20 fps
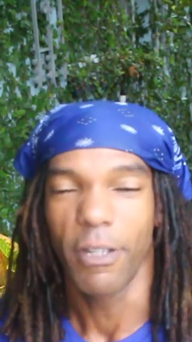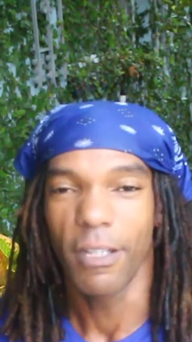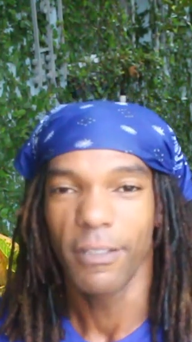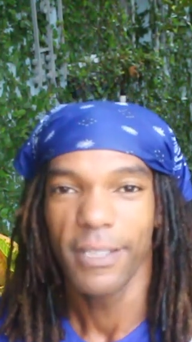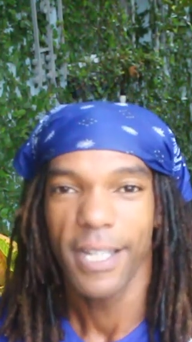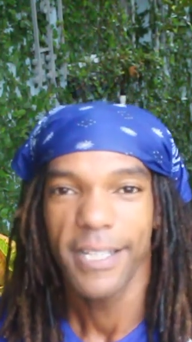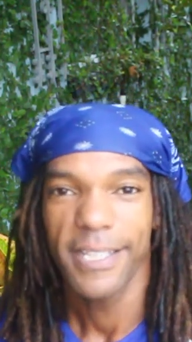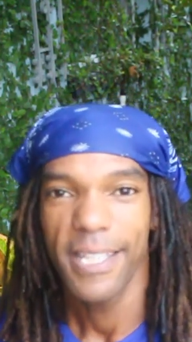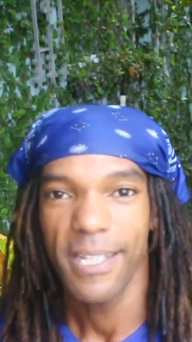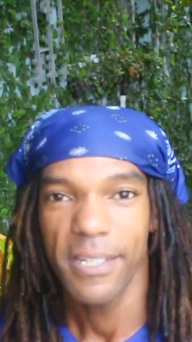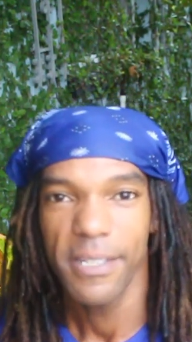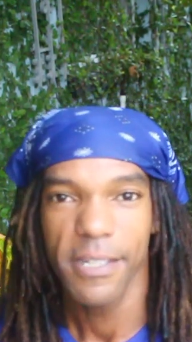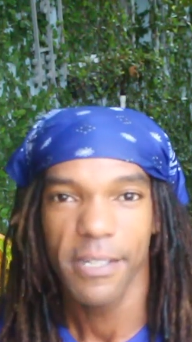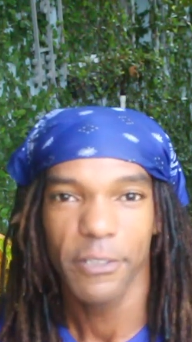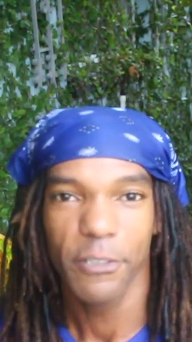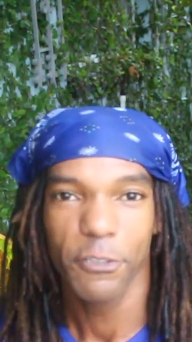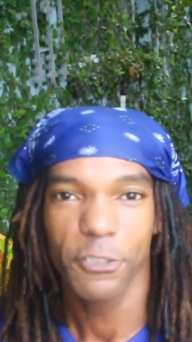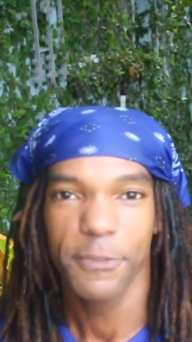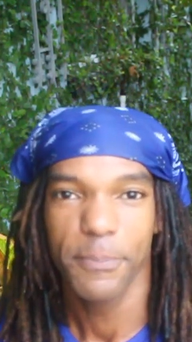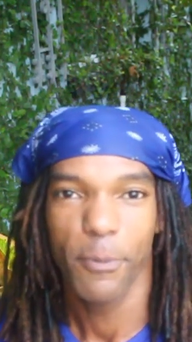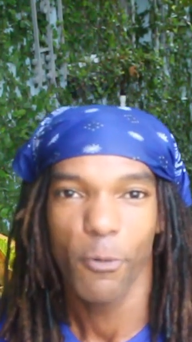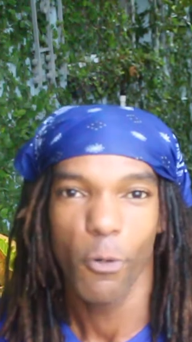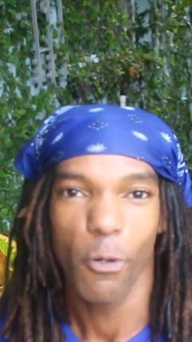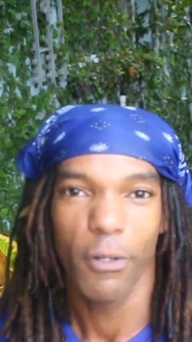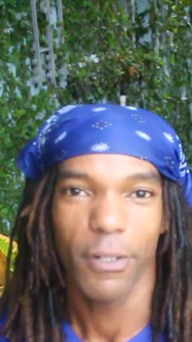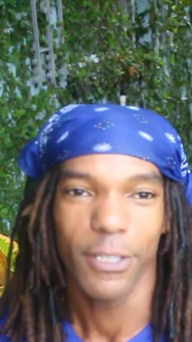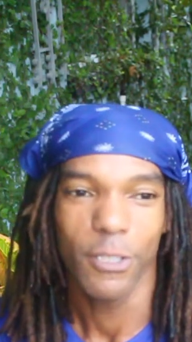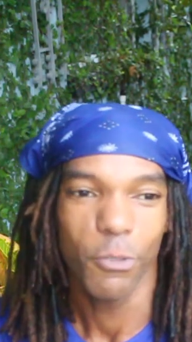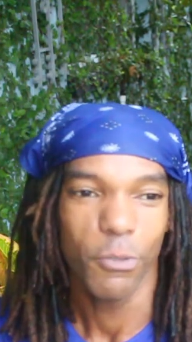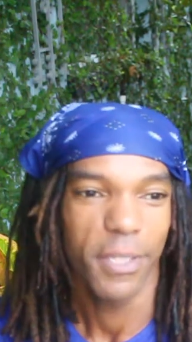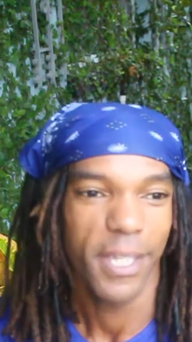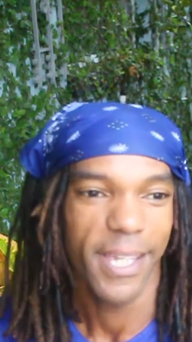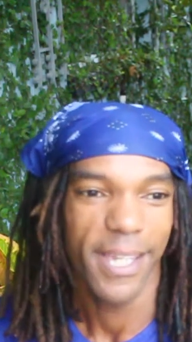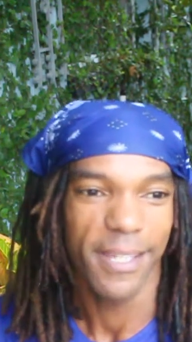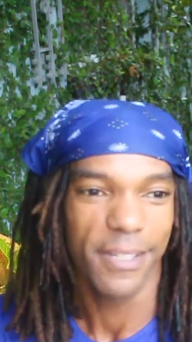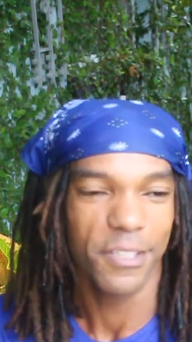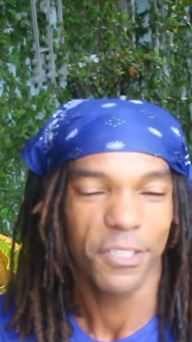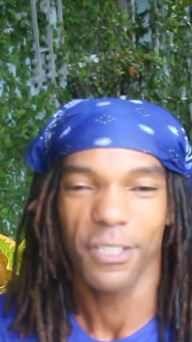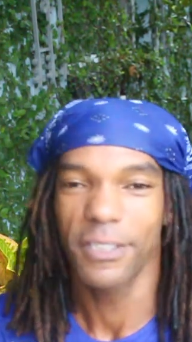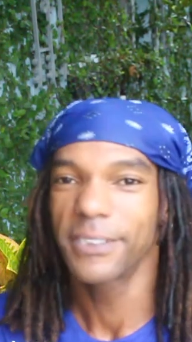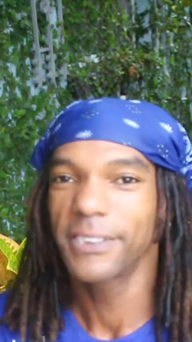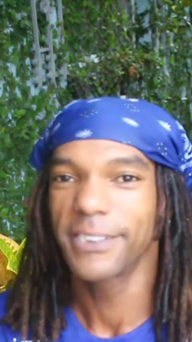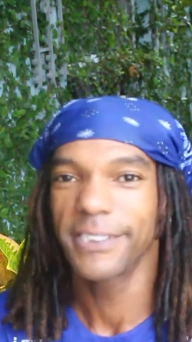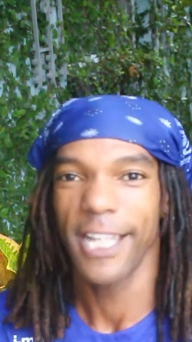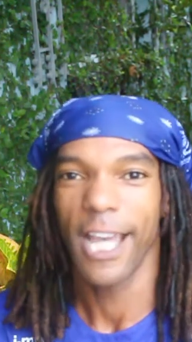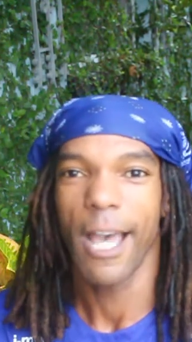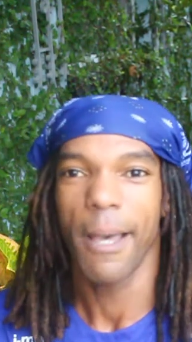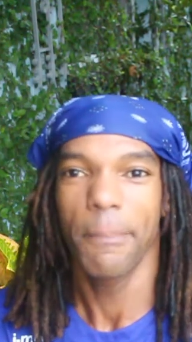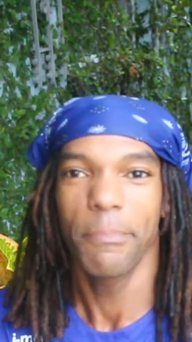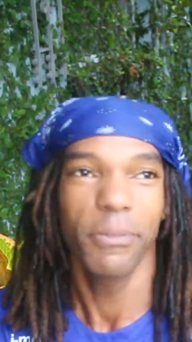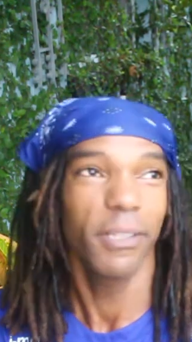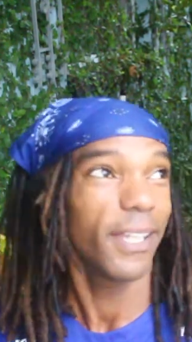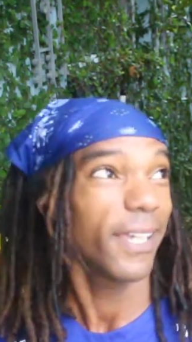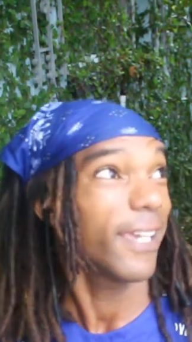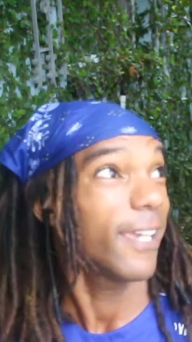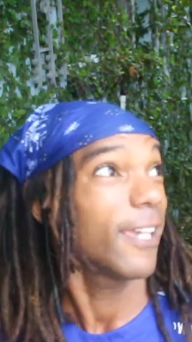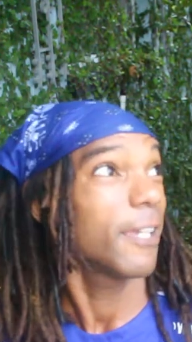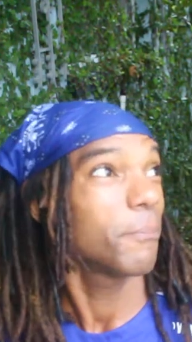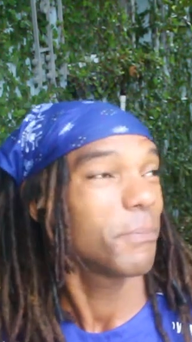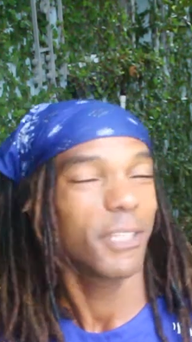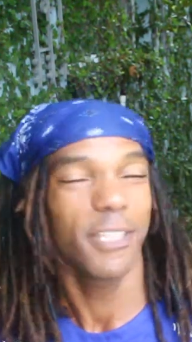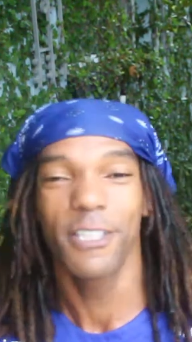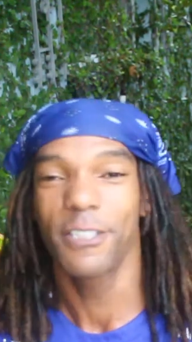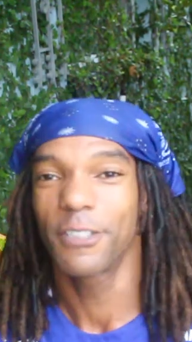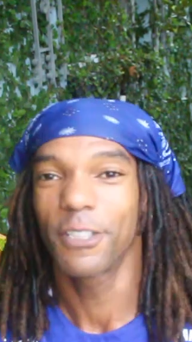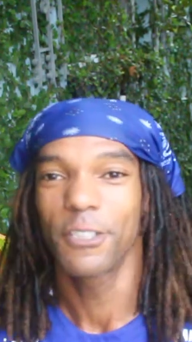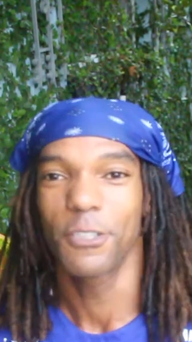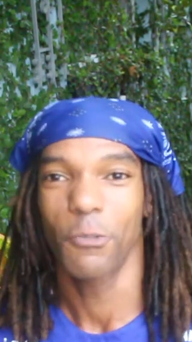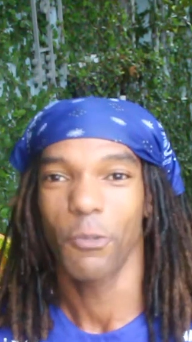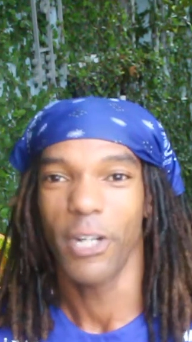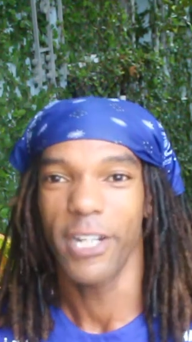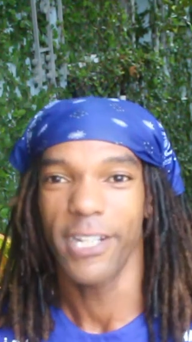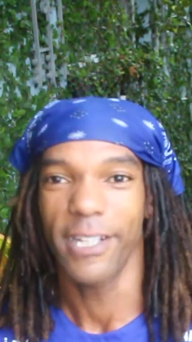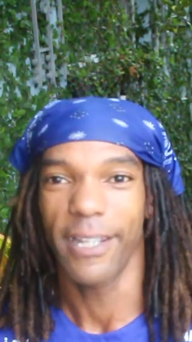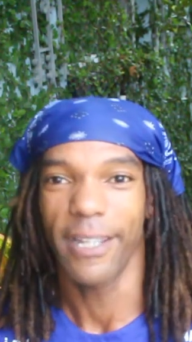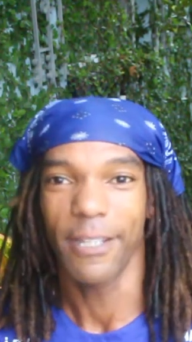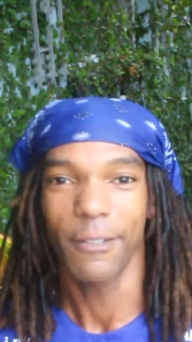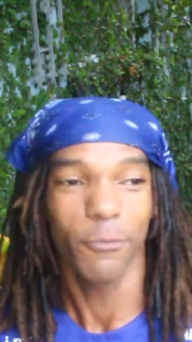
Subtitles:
Unlike any other sport, you can't just stop playing because it's raining.